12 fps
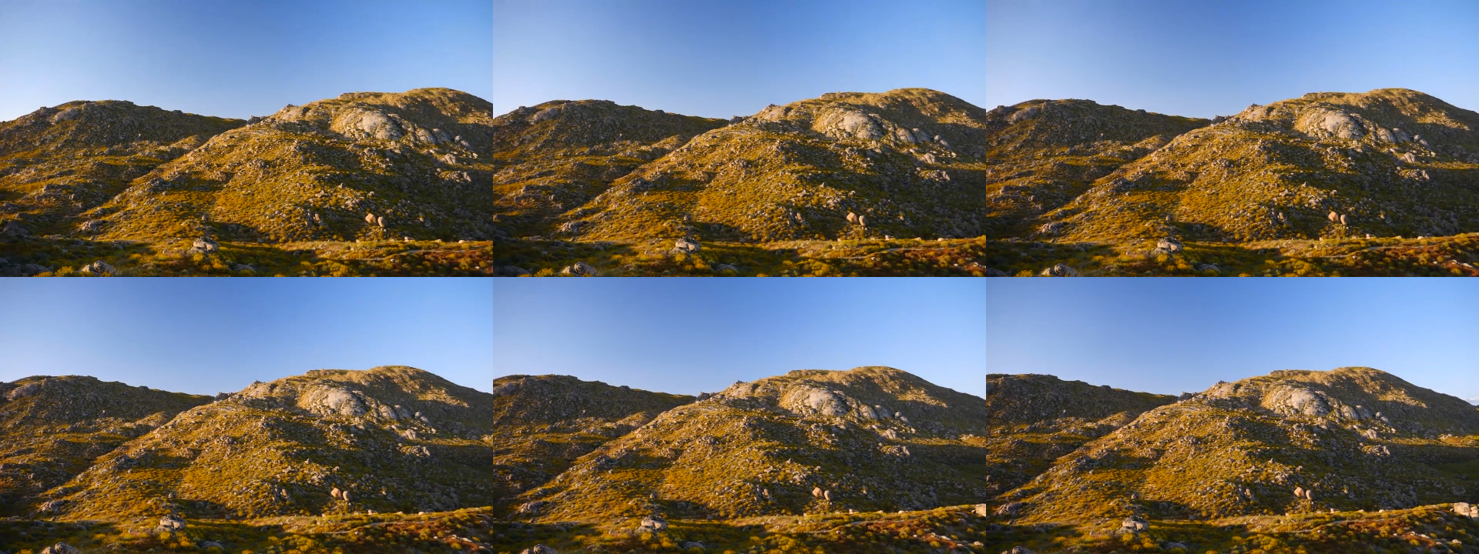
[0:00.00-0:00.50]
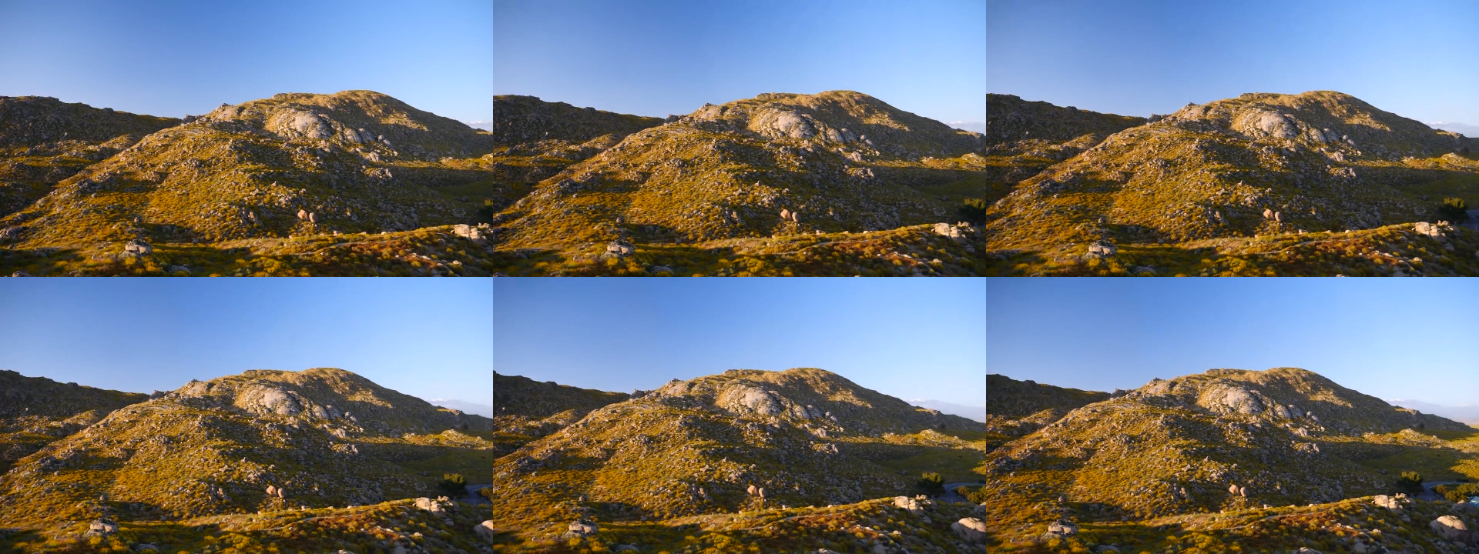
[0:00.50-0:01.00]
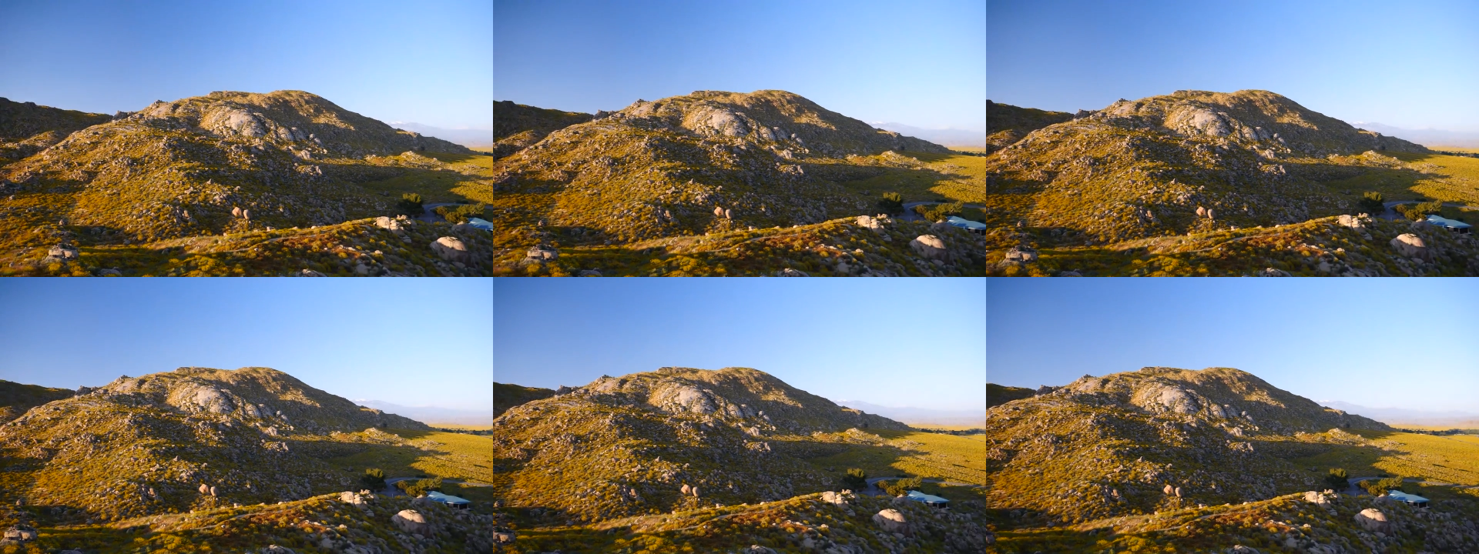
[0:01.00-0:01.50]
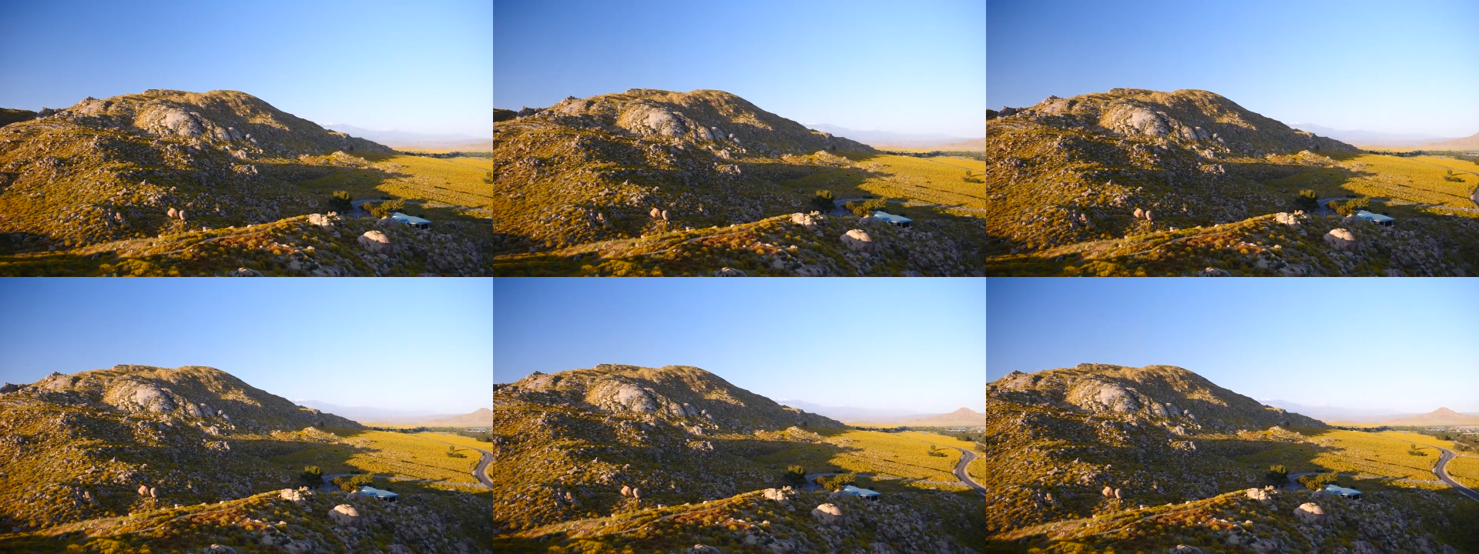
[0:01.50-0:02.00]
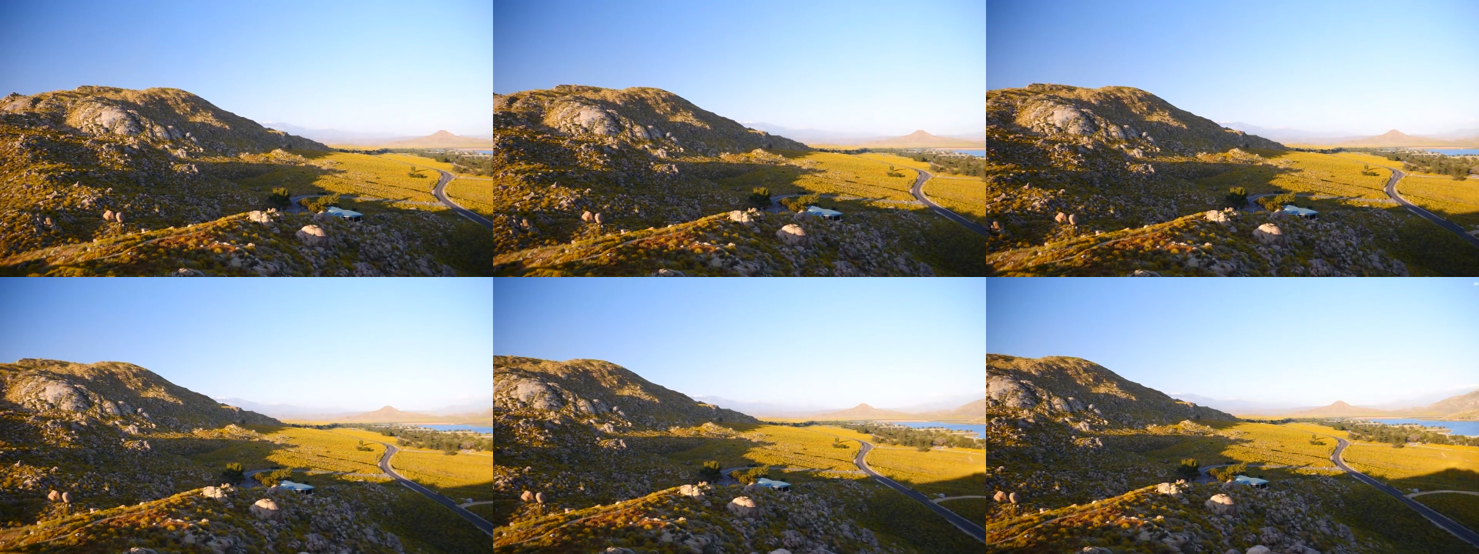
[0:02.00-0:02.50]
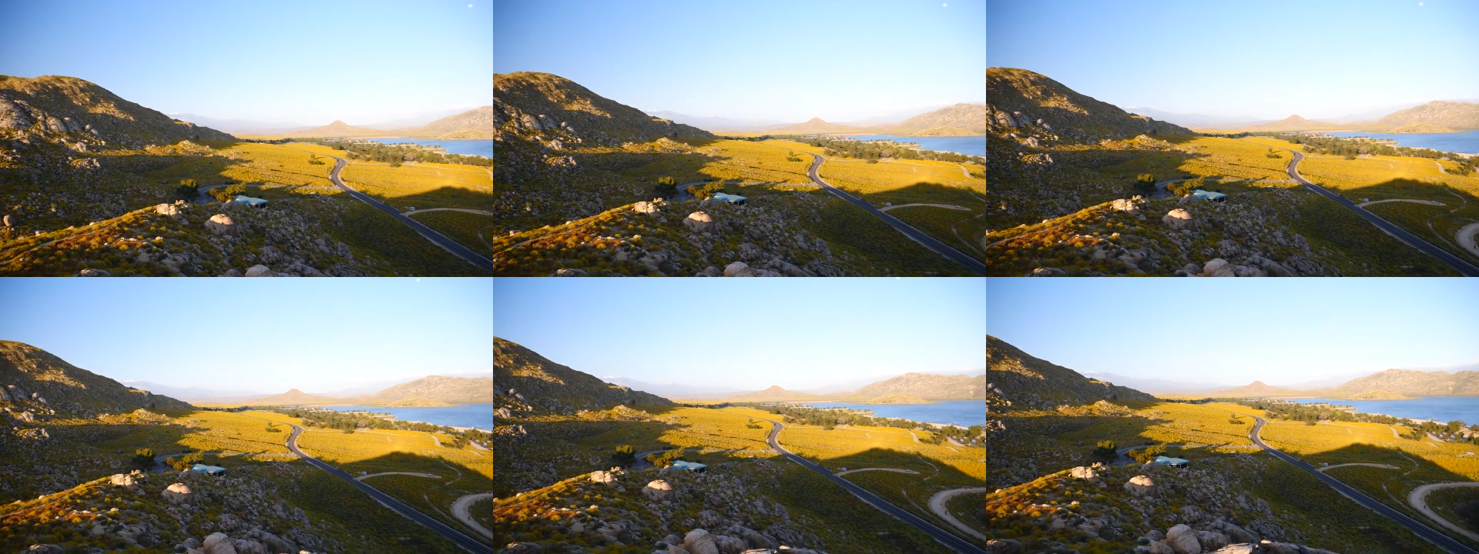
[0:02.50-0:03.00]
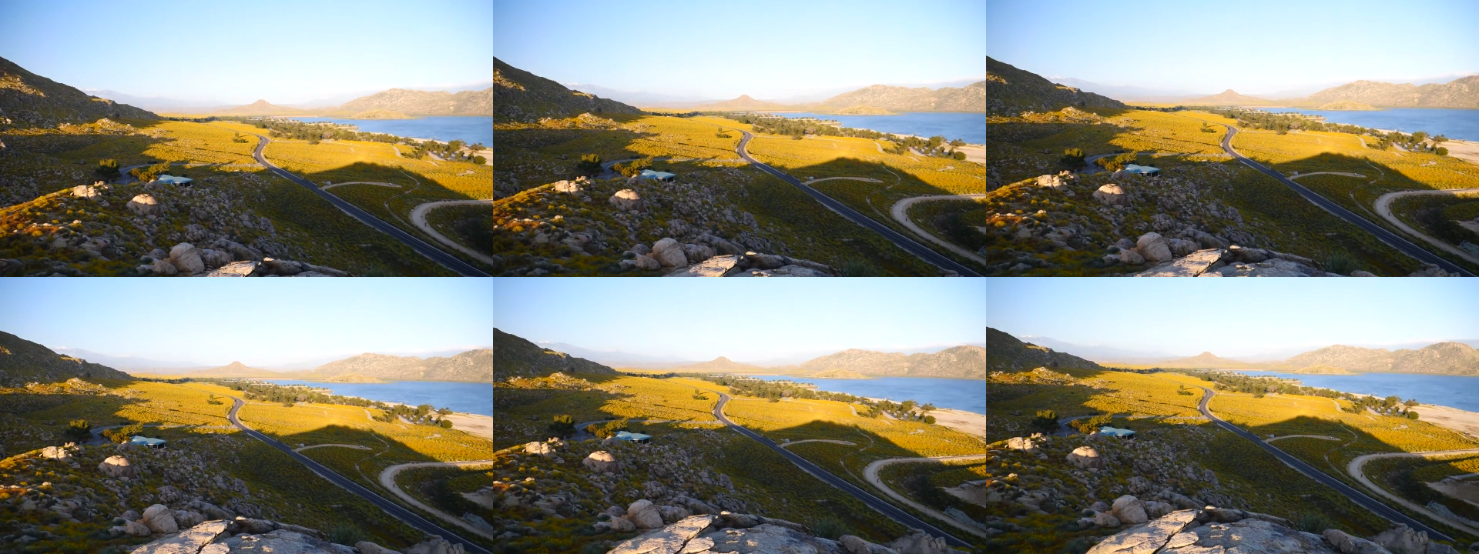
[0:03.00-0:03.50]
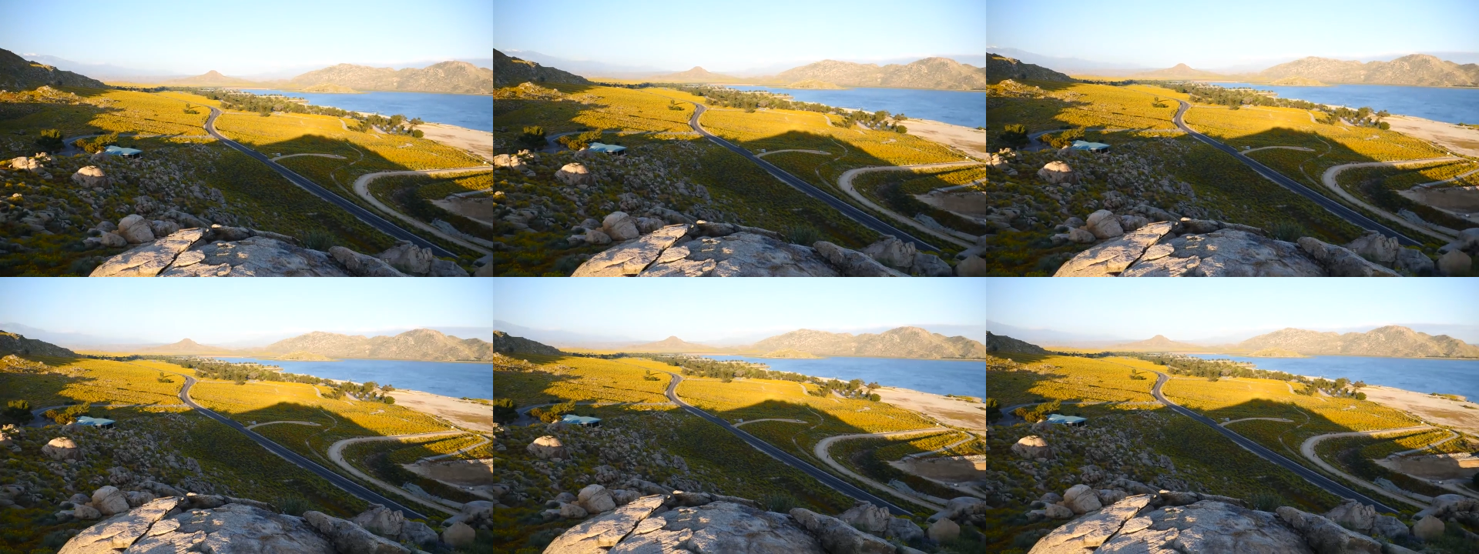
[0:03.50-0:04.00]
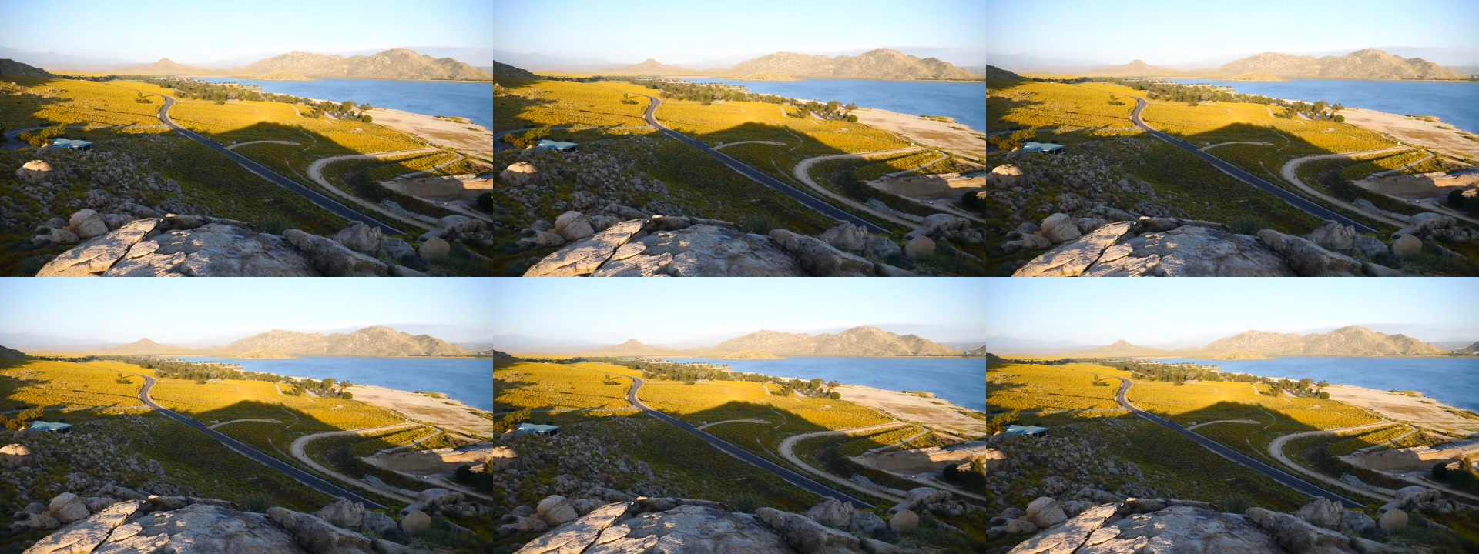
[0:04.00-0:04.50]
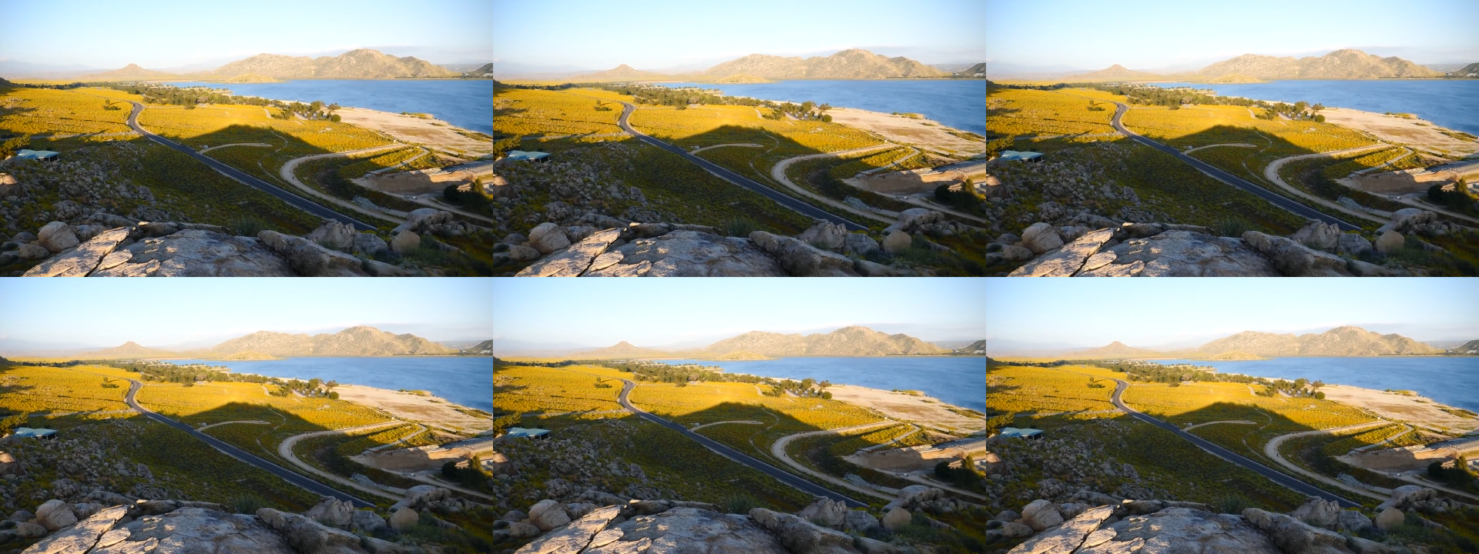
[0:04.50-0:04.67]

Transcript: [unreadable: no face in view]